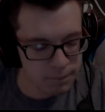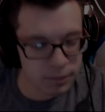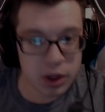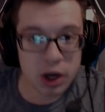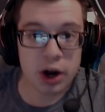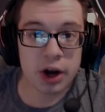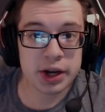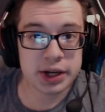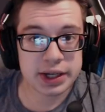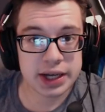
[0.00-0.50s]

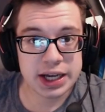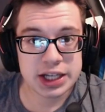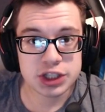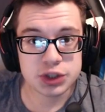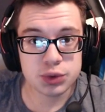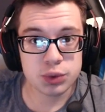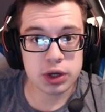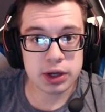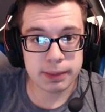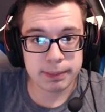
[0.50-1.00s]
All right,
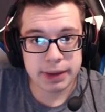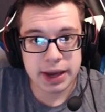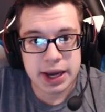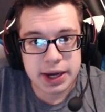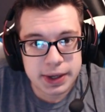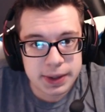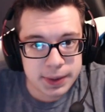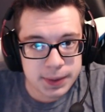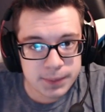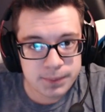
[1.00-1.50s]
guys, welcome
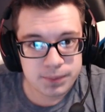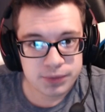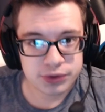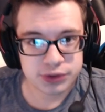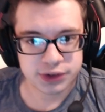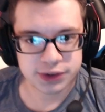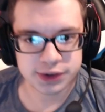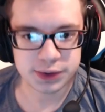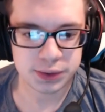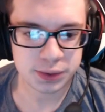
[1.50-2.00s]
back
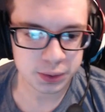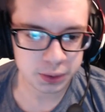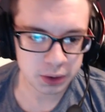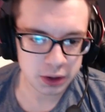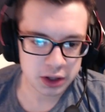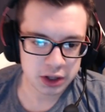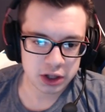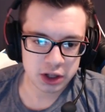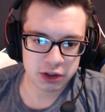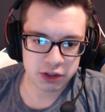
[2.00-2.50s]
to
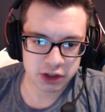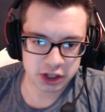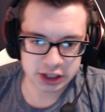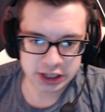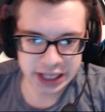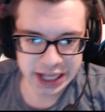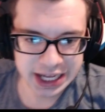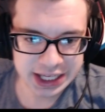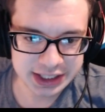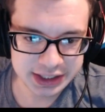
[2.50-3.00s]
the
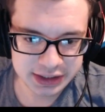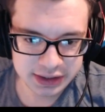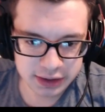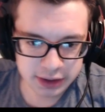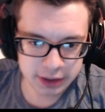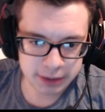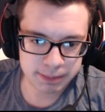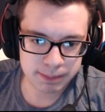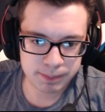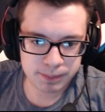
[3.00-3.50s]
last
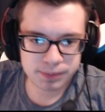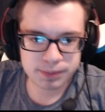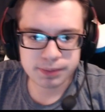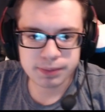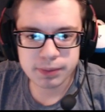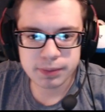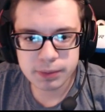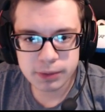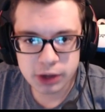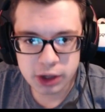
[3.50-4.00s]

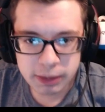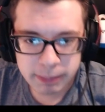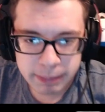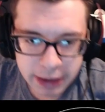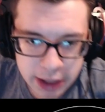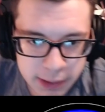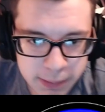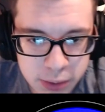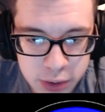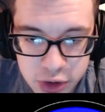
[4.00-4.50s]

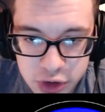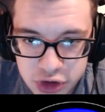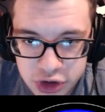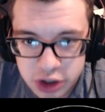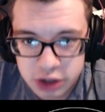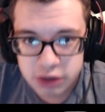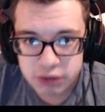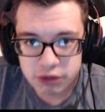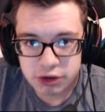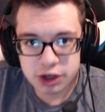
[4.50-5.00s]
battle portion
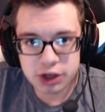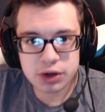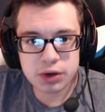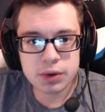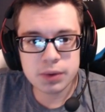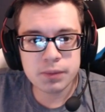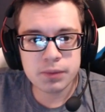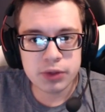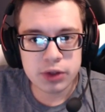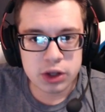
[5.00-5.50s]
of the video,
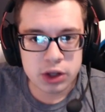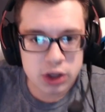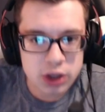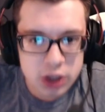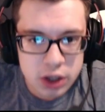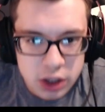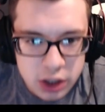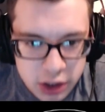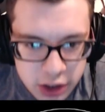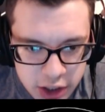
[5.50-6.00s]

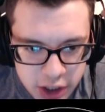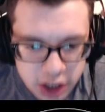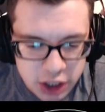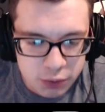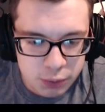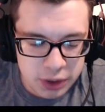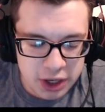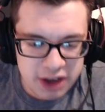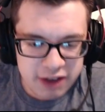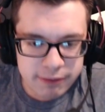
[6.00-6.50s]

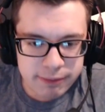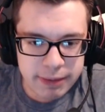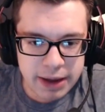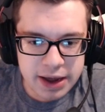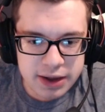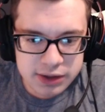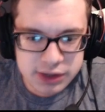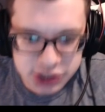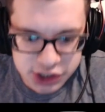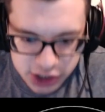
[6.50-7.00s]
and we have
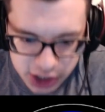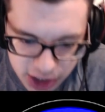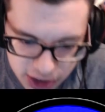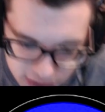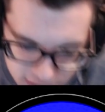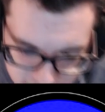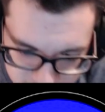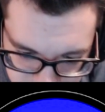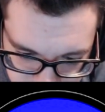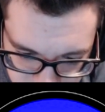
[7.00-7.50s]
battles
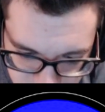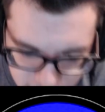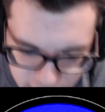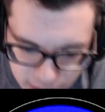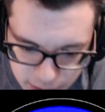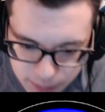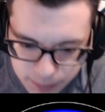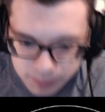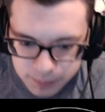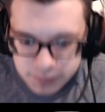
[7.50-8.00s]
against
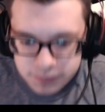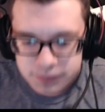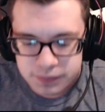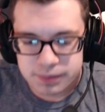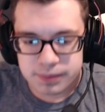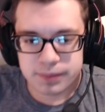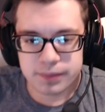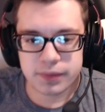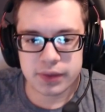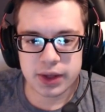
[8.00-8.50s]

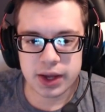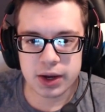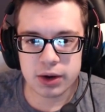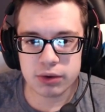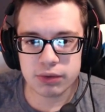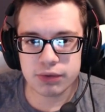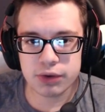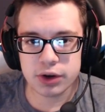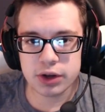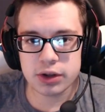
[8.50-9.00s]
our
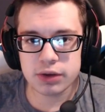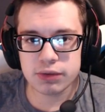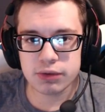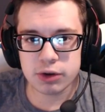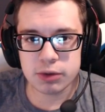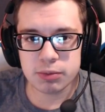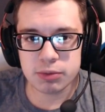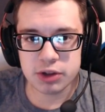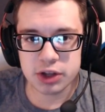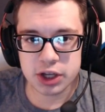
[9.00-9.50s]
friend
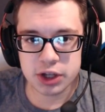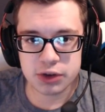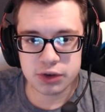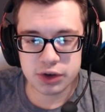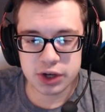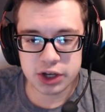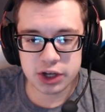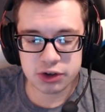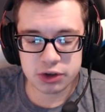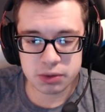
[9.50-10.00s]
from the
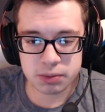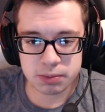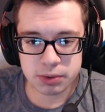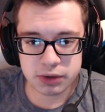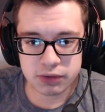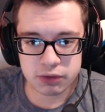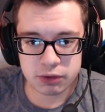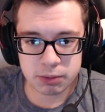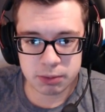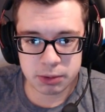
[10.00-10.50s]
International
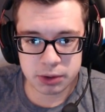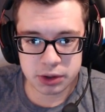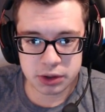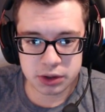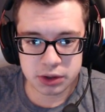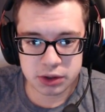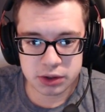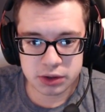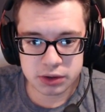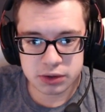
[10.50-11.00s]

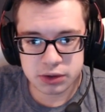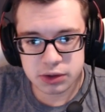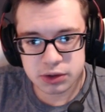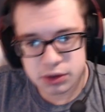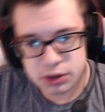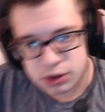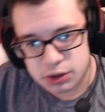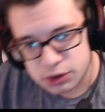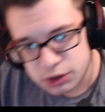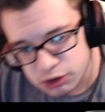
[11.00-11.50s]
PvP
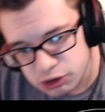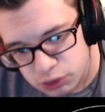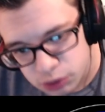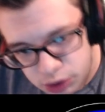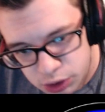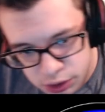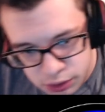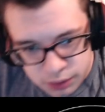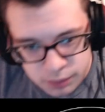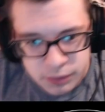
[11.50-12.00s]

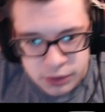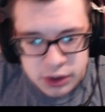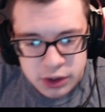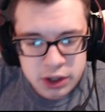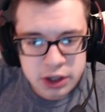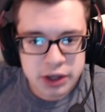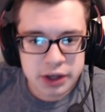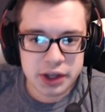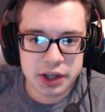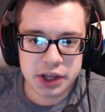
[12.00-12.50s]
Discord.
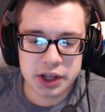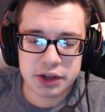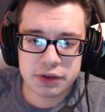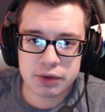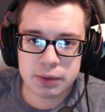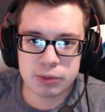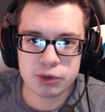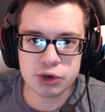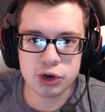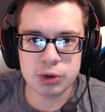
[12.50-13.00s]
He is
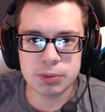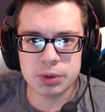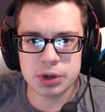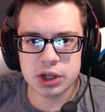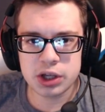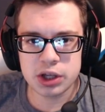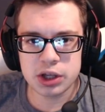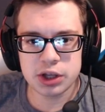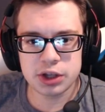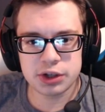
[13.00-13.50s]
from
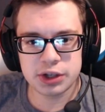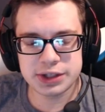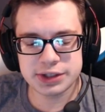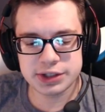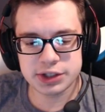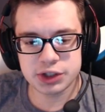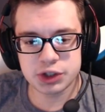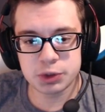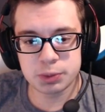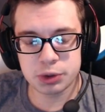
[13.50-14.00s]
Germany, and he's
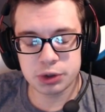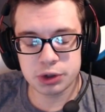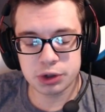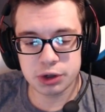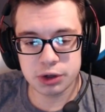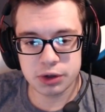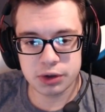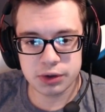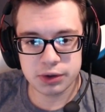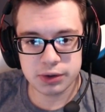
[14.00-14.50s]
a super
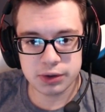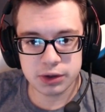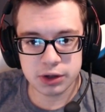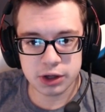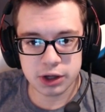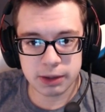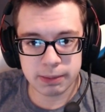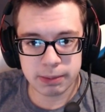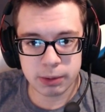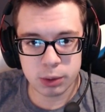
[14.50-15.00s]
good
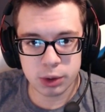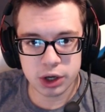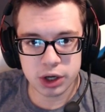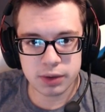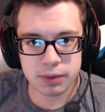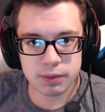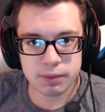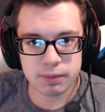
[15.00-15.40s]
opponent.